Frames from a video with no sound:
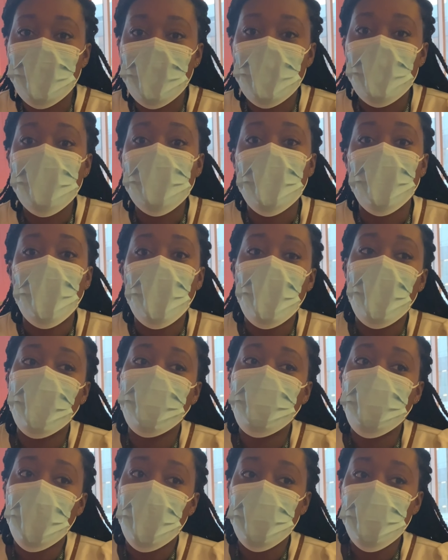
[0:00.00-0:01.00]
So
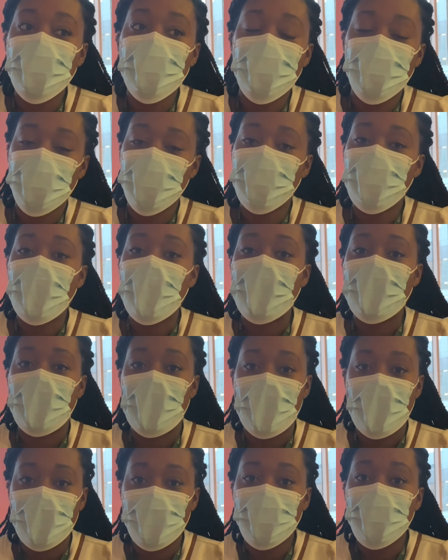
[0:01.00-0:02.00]
I've chosen to do mine
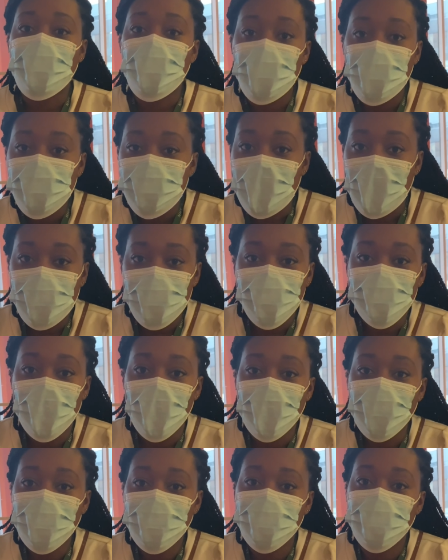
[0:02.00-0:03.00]
in acute
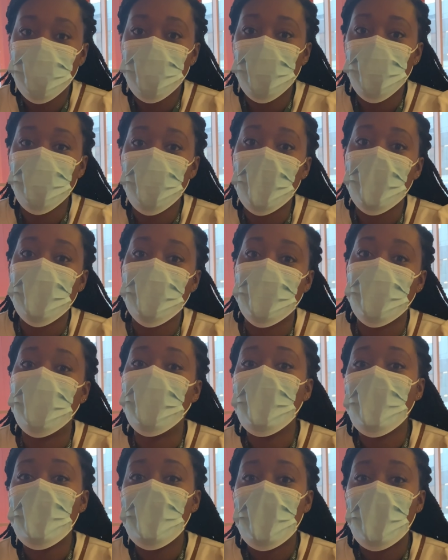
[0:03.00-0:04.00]
asthma, which means
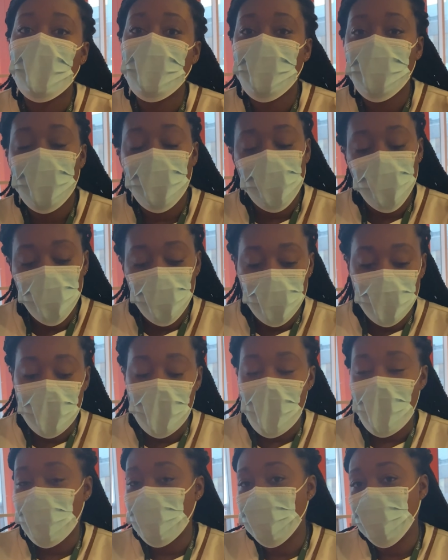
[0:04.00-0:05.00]
that anything to do with
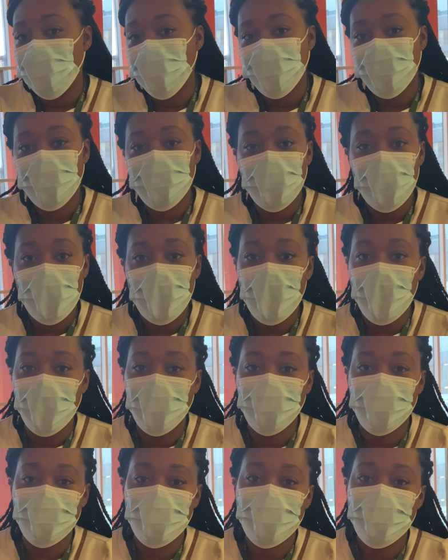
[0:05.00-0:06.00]
inhalers,
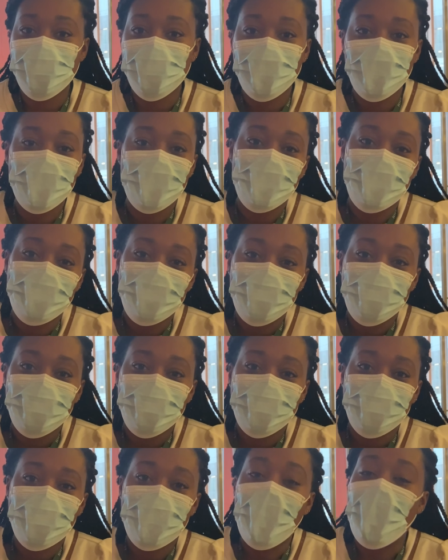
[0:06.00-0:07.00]
lungs,
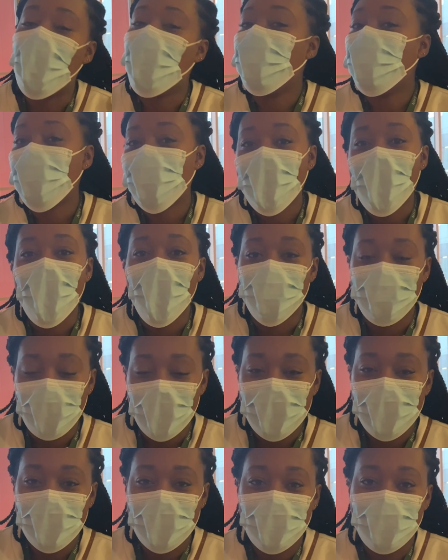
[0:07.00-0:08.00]
I'll be there
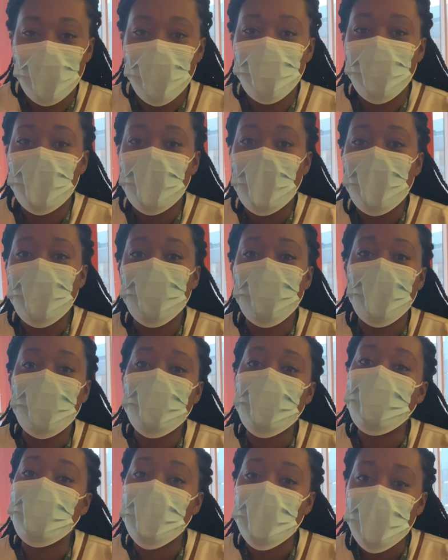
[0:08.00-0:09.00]
basically. I'll be there to be able
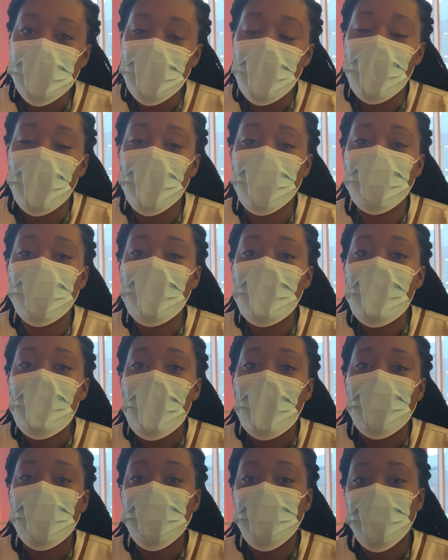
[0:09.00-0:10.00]
to prescribe
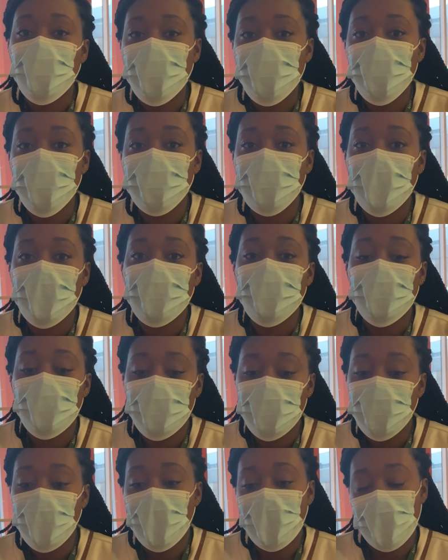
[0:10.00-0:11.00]
and to contribute
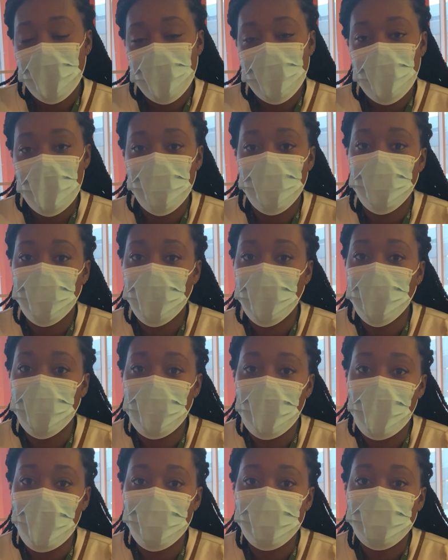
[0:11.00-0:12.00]
to the working team for
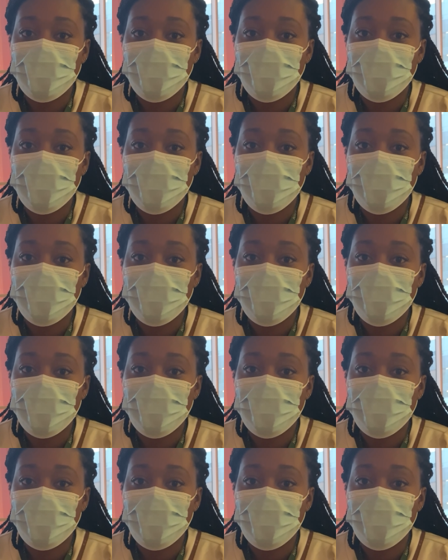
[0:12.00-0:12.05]
that.